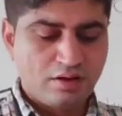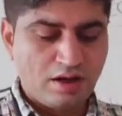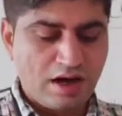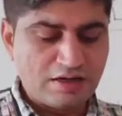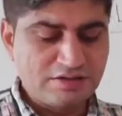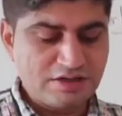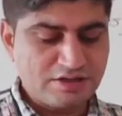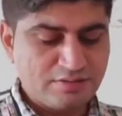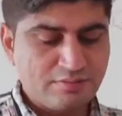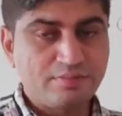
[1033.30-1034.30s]
the
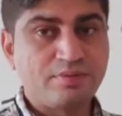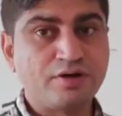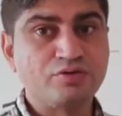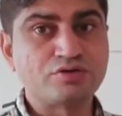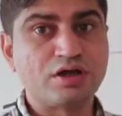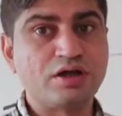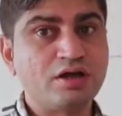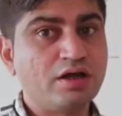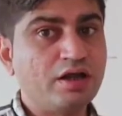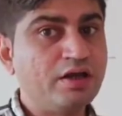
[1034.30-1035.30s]
largest
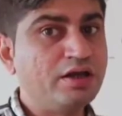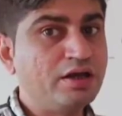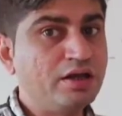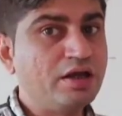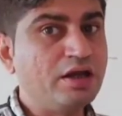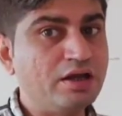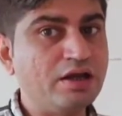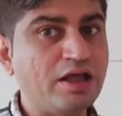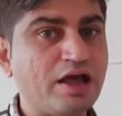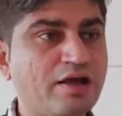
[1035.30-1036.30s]
producer in
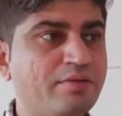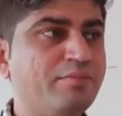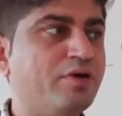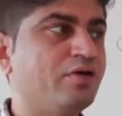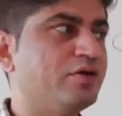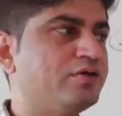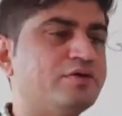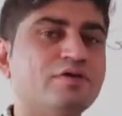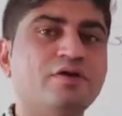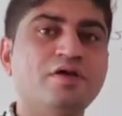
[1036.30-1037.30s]
India
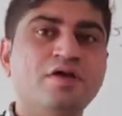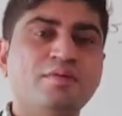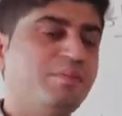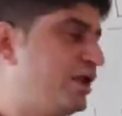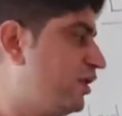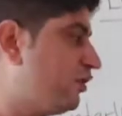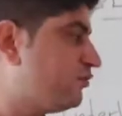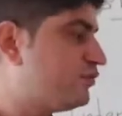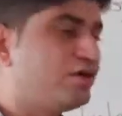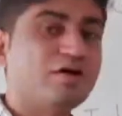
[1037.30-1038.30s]
because many
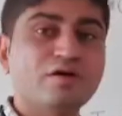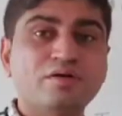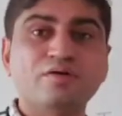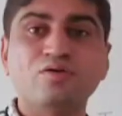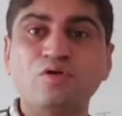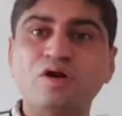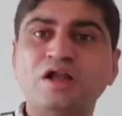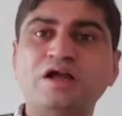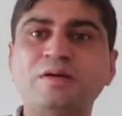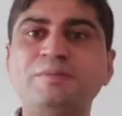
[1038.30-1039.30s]
of the
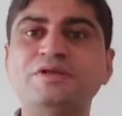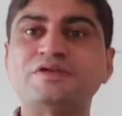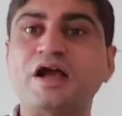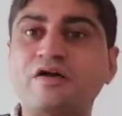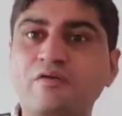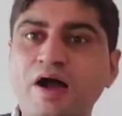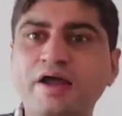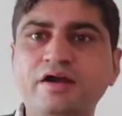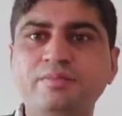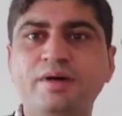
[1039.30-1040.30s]
local companies
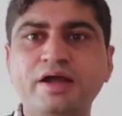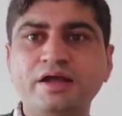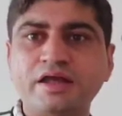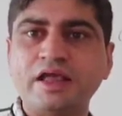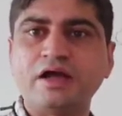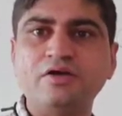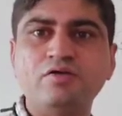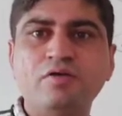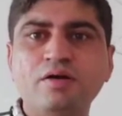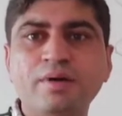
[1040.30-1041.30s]
acquired by taken
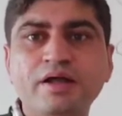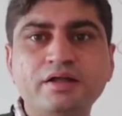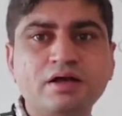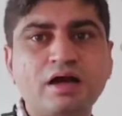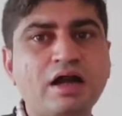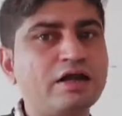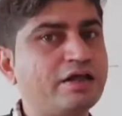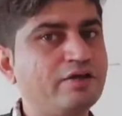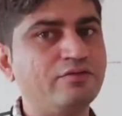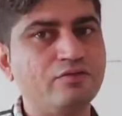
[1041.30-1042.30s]
over by the
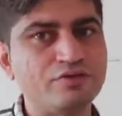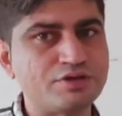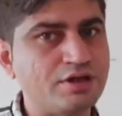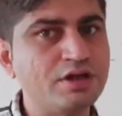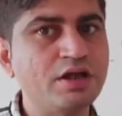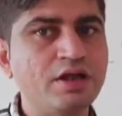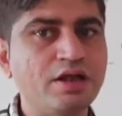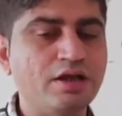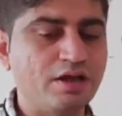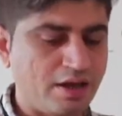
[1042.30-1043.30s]
Cargill Foods in
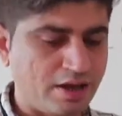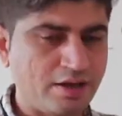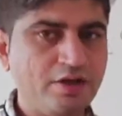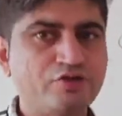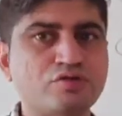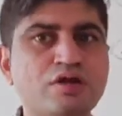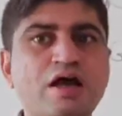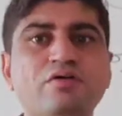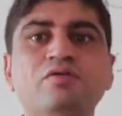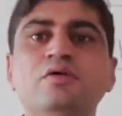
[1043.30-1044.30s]
India. So
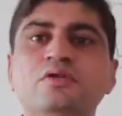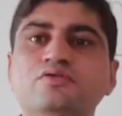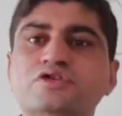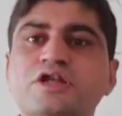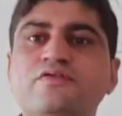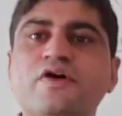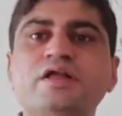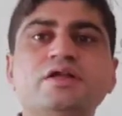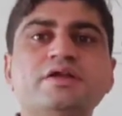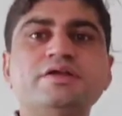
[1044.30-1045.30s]
now those
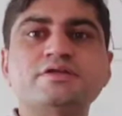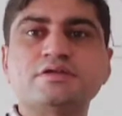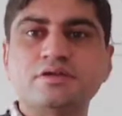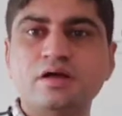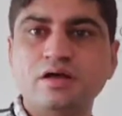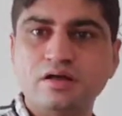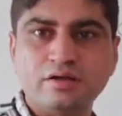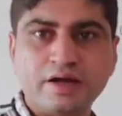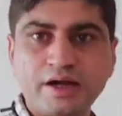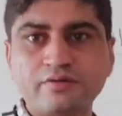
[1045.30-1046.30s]
refineries,
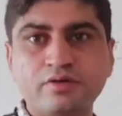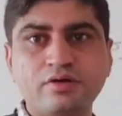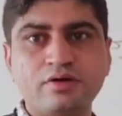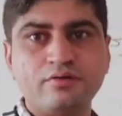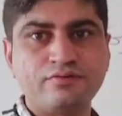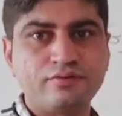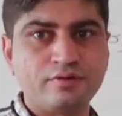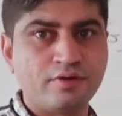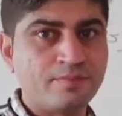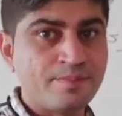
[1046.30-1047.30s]
the network
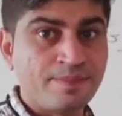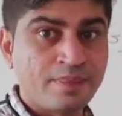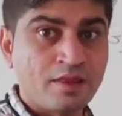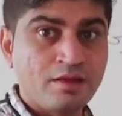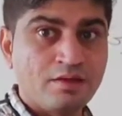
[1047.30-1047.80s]
of